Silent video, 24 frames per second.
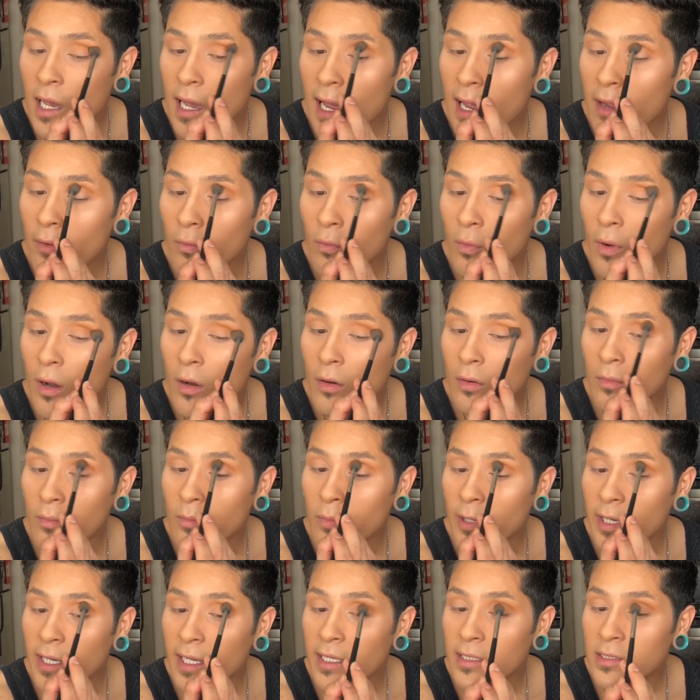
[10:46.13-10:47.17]
I won't
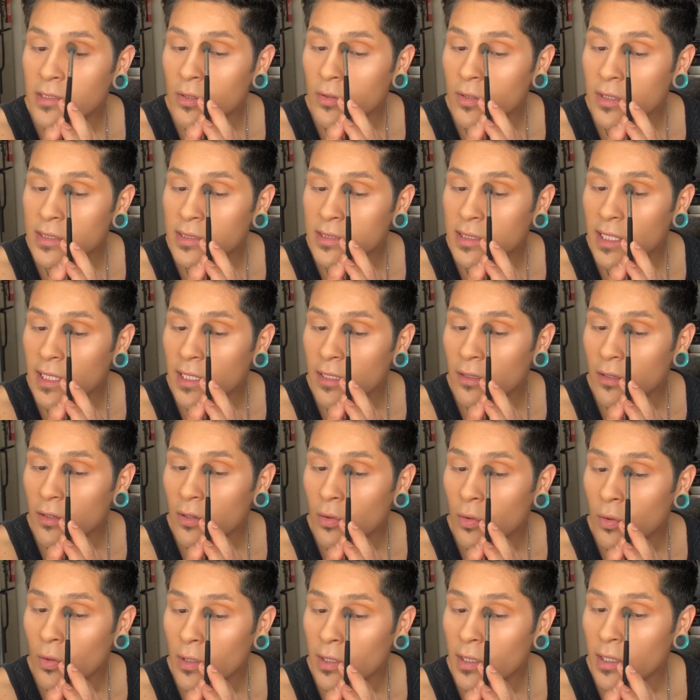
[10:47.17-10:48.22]
bring it towards the inner
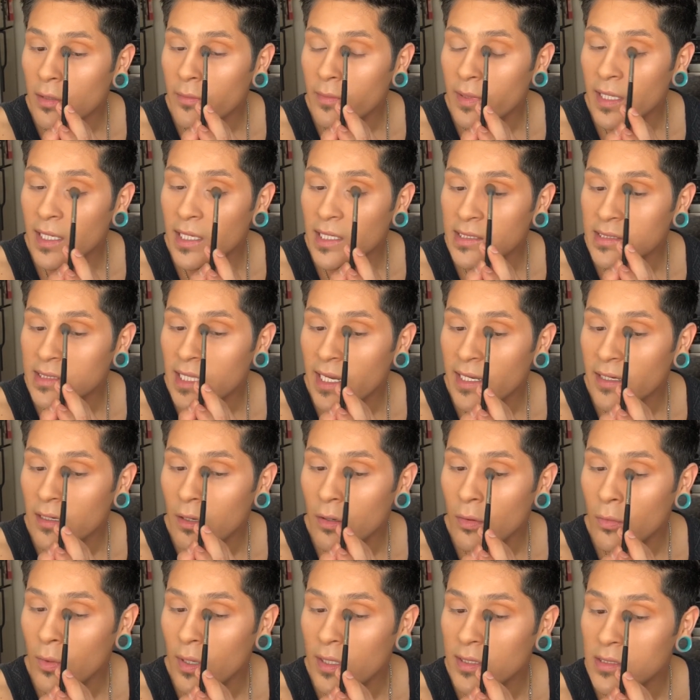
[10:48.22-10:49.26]
corner because I
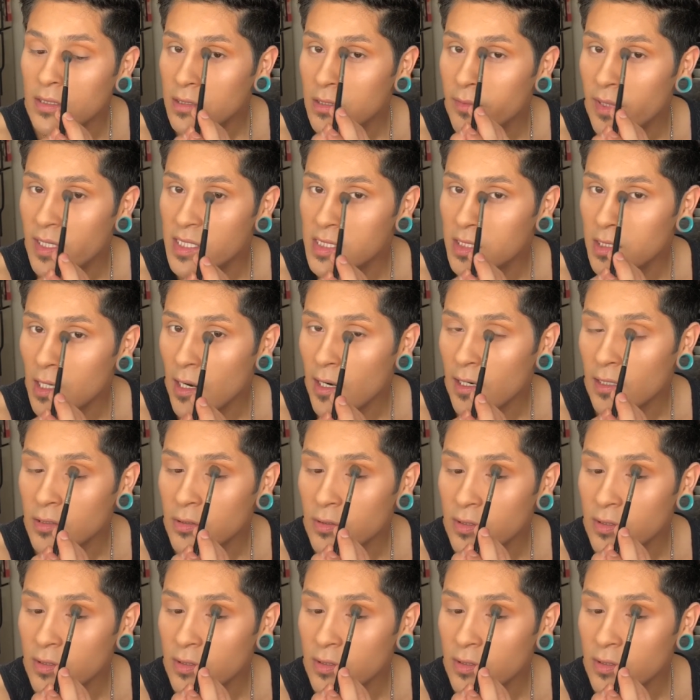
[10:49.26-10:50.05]
don't want too much dark